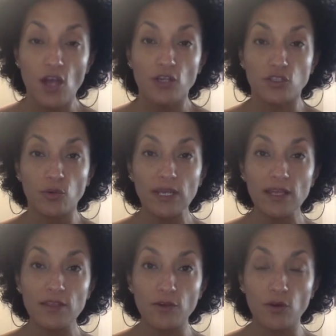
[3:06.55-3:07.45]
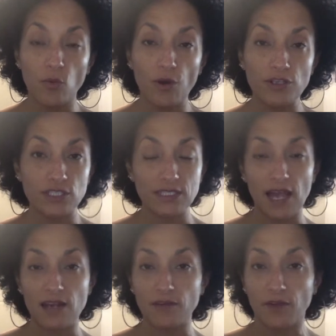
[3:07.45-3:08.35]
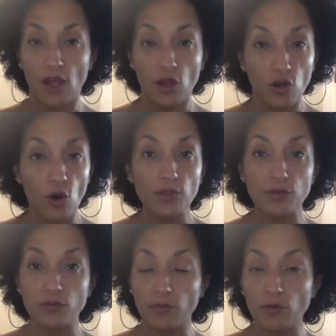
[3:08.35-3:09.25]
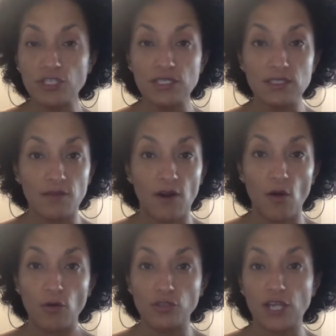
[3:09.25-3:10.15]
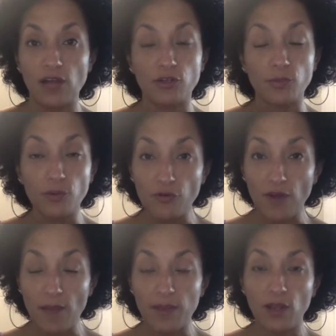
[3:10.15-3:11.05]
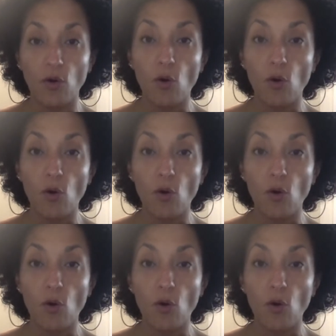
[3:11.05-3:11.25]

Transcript: So either we're just kind of going through the motions of our old childhood programming,